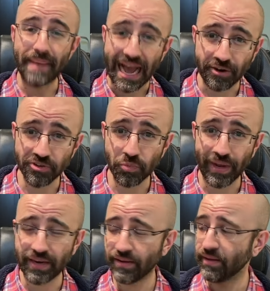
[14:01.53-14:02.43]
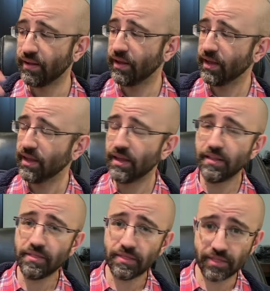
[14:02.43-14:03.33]
backers win,
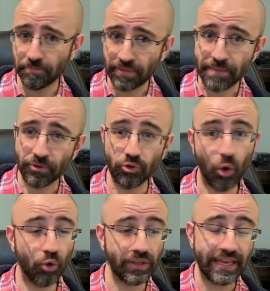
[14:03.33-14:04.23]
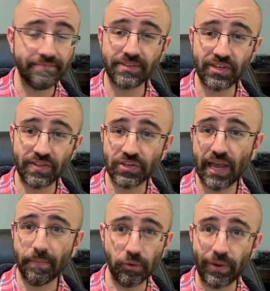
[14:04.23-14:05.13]
the people who only see this
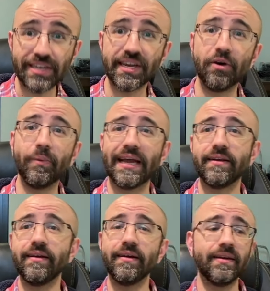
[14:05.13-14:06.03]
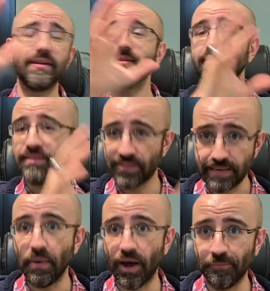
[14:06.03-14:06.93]
game in retail win,
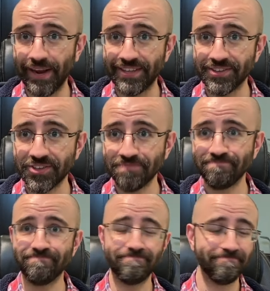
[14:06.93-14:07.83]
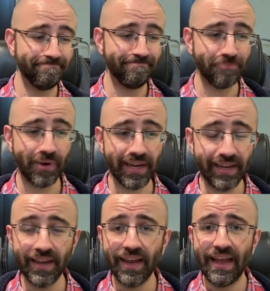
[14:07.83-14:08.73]
CMON wins, right?